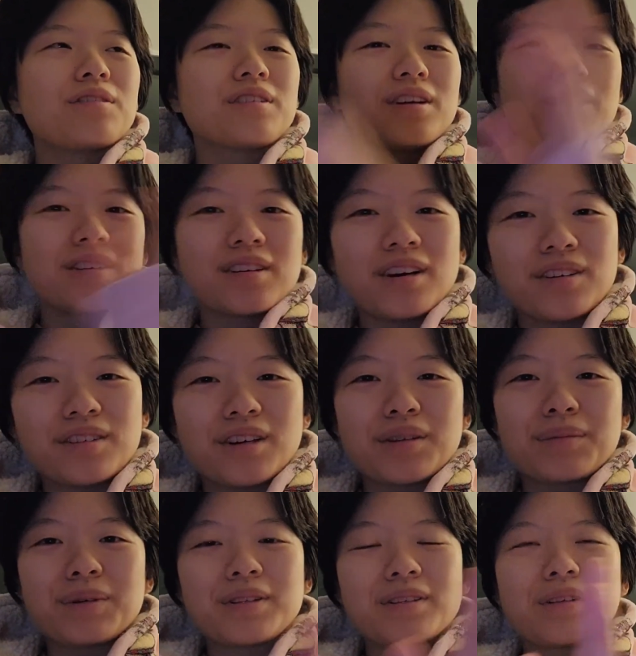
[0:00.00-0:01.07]

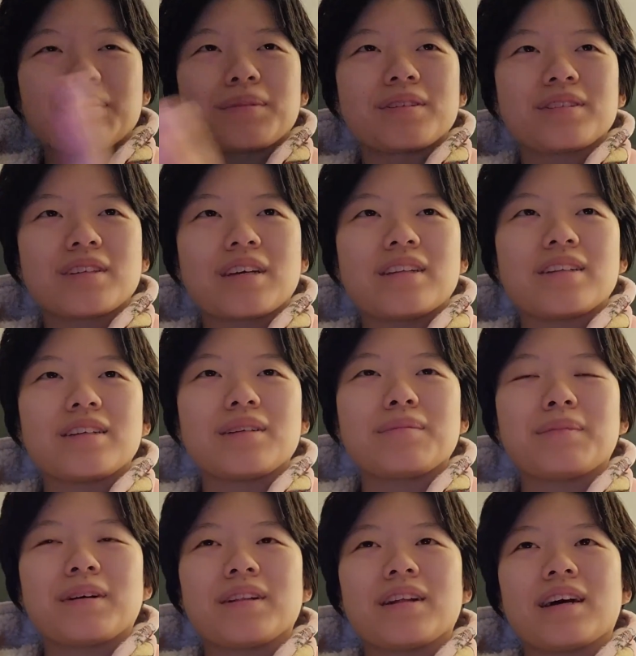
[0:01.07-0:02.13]
talk about the numbers later,
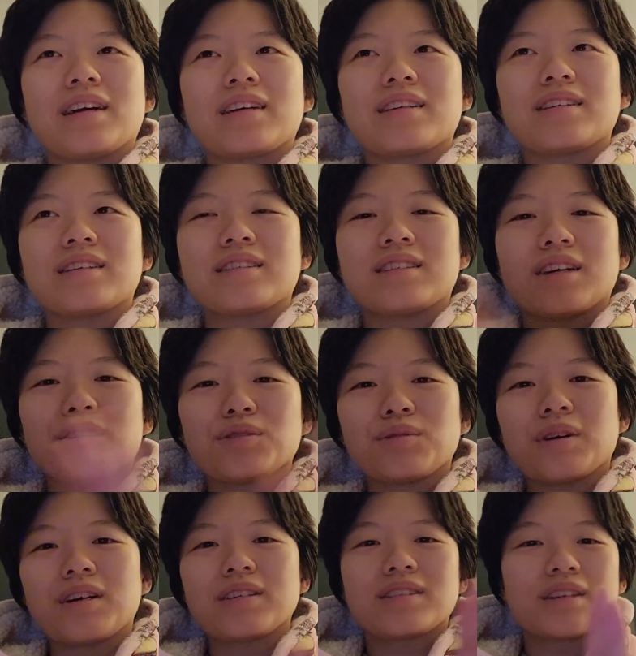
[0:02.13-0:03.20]
but like sales
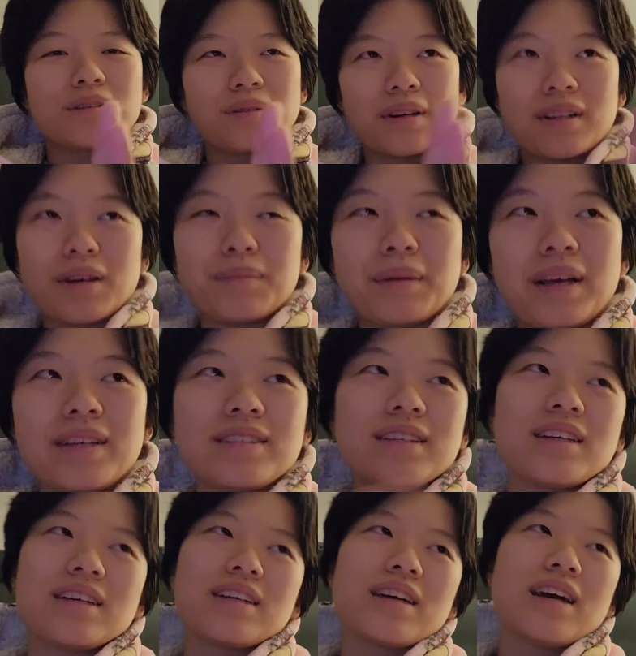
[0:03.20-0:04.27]
wise, it went
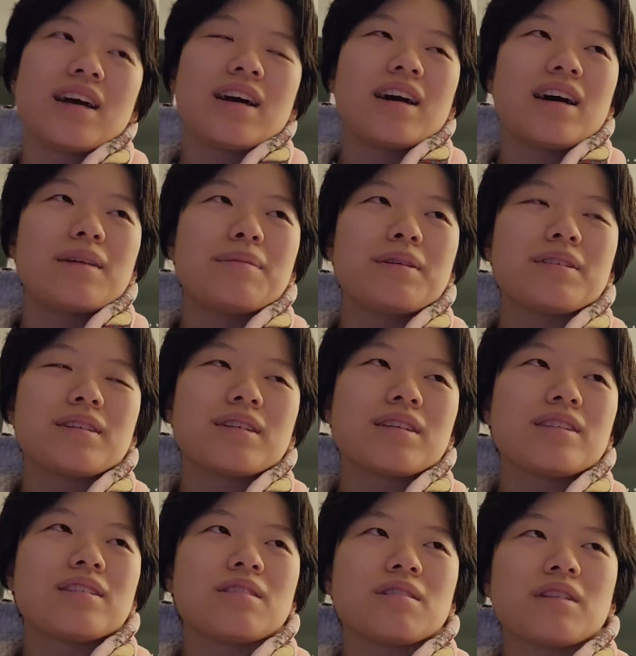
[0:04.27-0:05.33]
amazing. I
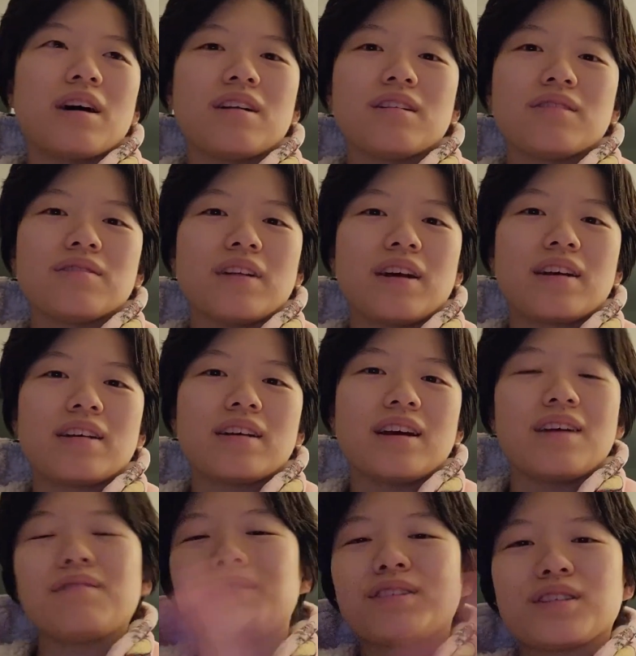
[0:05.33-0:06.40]
basically sold out of like
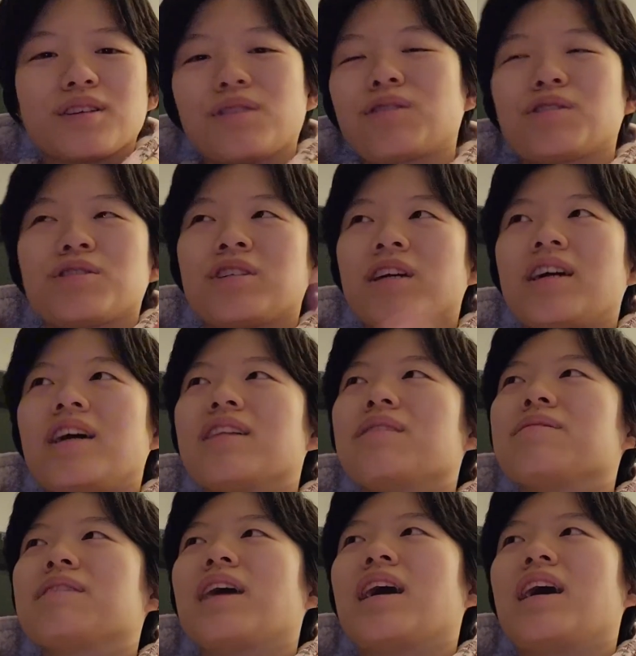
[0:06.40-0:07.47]
every single crochet
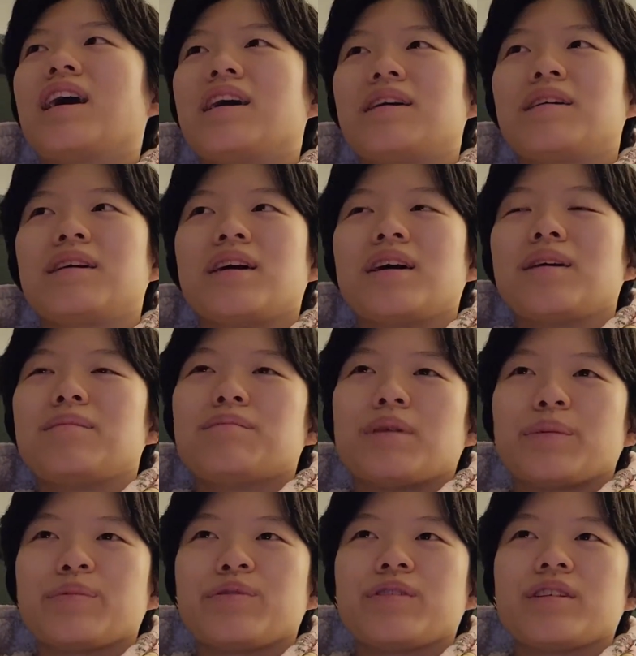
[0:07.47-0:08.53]
item that I
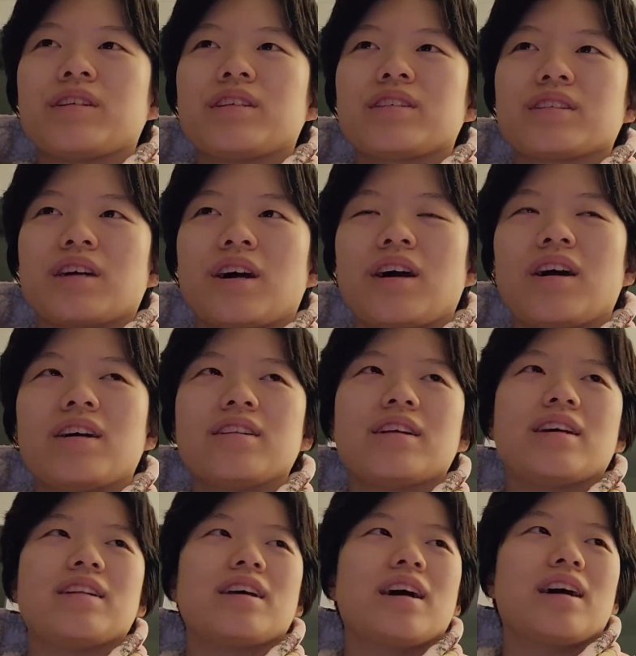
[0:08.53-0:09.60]
prepped for this con,
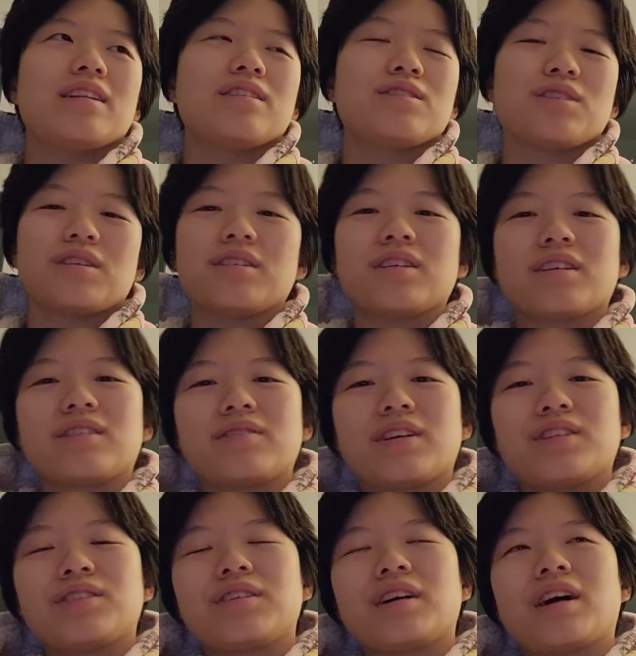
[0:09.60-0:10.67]
and then during the
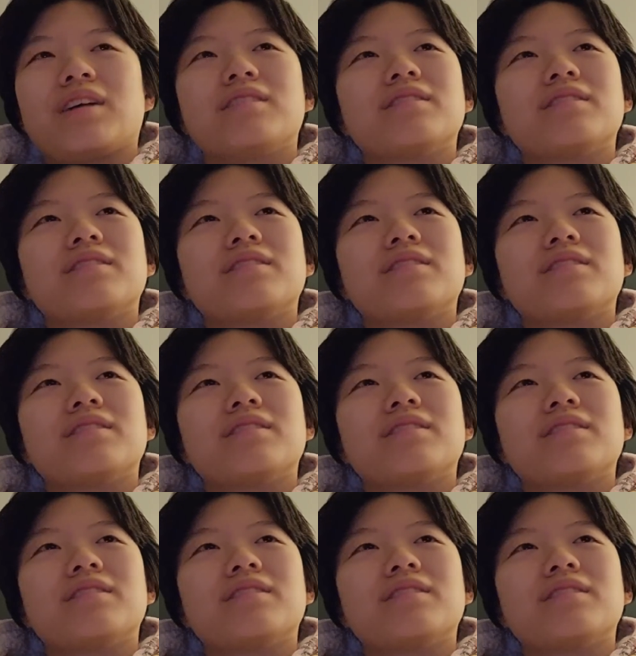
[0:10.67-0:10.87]
convention, I